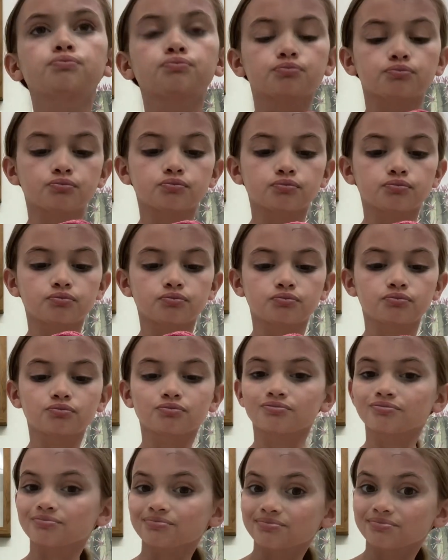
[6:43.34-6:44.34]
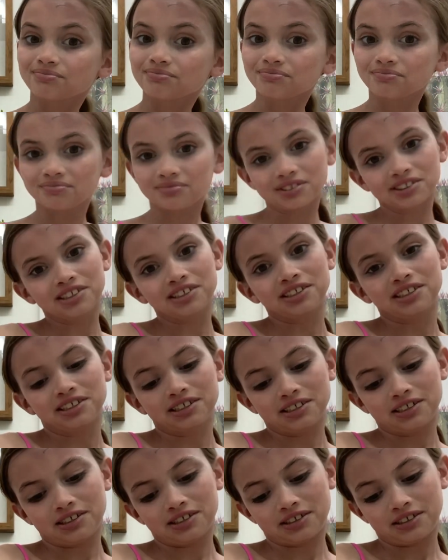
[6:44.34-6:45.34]

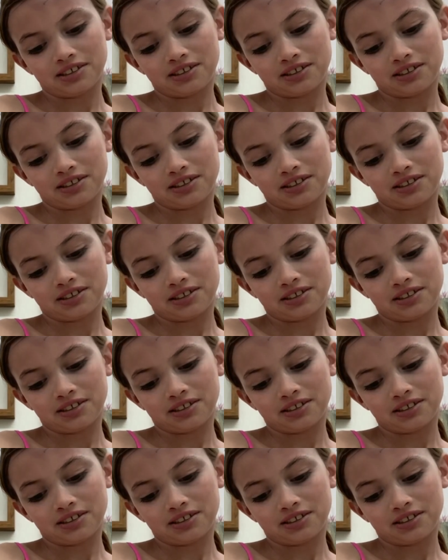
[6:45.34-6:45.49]
Nothing is said.